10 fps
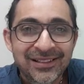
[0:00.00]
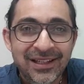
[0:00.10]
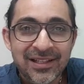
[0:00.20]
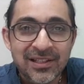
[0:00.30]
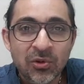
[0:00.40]

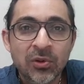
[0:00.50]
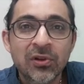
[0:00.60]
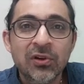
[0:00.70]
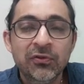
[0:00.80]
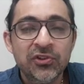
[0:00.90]
As an
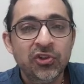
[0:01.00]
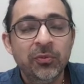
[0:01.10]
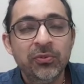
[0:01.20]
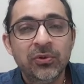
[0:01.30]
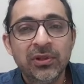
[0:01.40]
owner of a
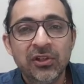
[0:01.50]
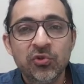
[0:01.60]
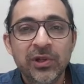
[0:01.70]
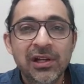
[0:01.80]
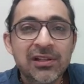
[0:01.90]
shop, can you
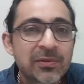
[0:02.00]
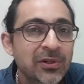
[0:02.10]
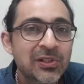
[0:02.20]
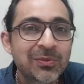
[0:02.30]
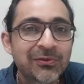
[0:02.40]
be held
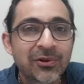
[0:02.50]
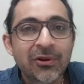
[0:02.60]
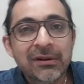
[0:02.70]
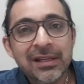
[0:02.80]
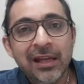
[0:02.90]
responsible for
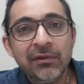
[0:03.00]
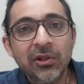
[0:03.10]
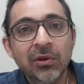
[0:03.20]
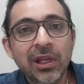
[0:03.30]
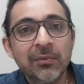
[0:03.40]
not having
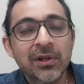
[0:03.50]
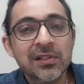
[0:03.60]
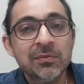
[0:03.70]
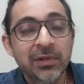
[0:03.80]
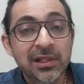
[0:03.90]
your
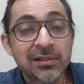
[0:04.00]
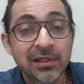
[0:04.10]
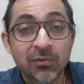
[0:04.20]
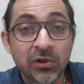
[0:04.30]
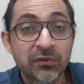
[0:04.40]
cameras in
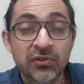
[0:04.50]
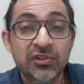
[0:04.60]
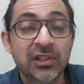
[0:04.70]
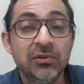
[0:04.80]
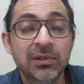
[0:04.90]
place? And what if you
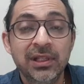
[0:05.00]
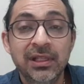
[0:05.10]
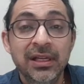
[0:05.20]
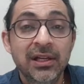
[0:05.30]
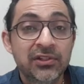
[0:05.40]

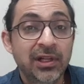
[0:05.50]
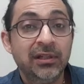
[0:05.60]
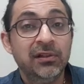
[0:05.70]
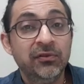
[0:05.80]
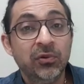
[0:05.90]
genuinely
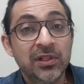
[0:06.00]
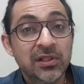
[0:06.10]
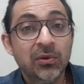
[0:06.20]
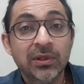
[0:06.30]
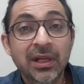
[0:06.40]
checked it a few
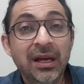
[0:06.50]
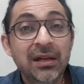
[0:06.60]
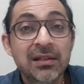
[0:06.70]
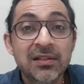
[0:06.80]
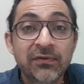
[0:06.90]
days ago and the
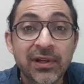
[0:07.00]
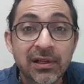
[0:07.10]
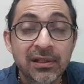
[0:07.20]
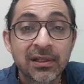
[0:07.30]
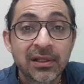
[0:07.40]
hard disk failed?
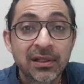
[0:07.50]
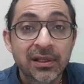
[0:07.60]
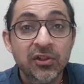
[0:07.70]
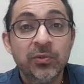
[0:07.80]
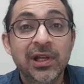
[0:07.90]

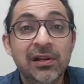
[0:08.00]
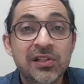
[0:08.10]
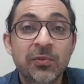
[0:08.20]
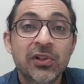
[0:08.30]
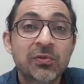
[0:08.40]
Can you be held
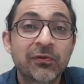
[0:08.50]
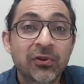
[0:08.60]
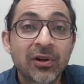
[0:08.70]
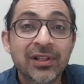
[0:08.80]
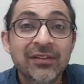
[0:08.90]
responsible for
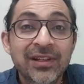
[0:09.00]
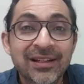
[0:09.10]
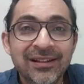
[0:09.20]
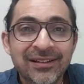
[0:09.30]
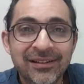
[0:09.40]
not
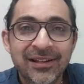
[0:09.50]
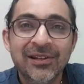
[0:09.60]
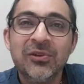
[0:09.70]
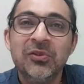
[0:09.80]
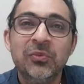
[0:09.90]
giving the
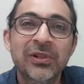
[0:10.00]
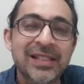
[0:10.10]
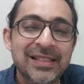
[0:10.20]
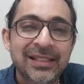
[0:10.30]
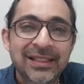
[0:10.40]
data to the
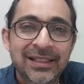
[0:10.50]
police?